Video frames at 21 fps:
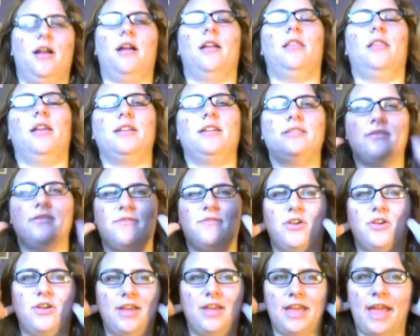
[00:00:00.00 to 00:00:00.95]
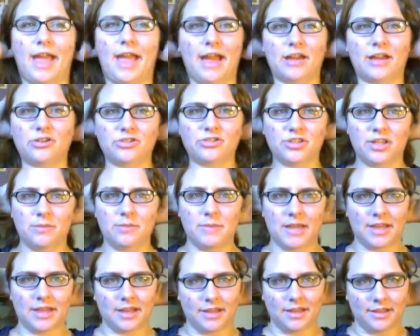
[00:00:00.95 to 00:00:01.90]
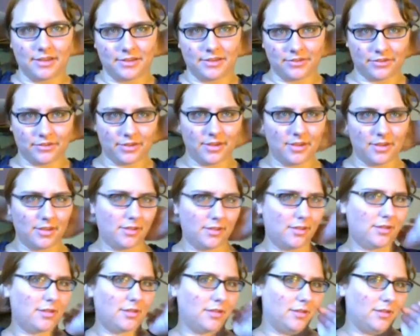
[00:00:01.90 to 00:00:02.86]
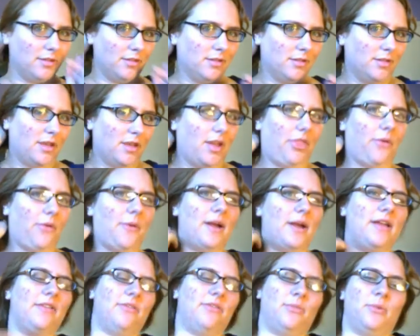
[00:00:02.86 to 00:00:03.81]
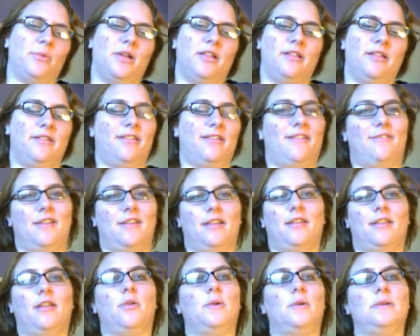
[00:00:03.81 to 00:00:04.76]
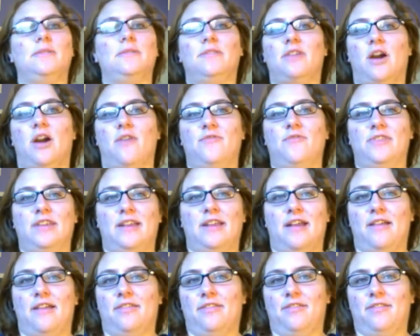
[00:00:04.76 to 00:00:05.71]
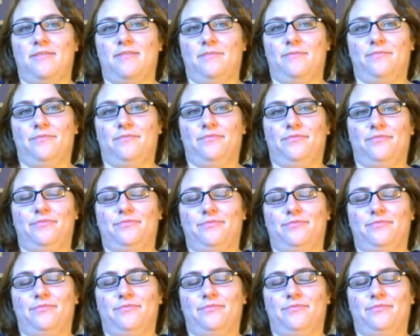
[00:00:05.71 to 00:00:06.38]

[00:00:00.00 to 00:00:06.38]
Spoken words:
Lots of cooking, actually, because otherwise Will is evidently going to starve to death.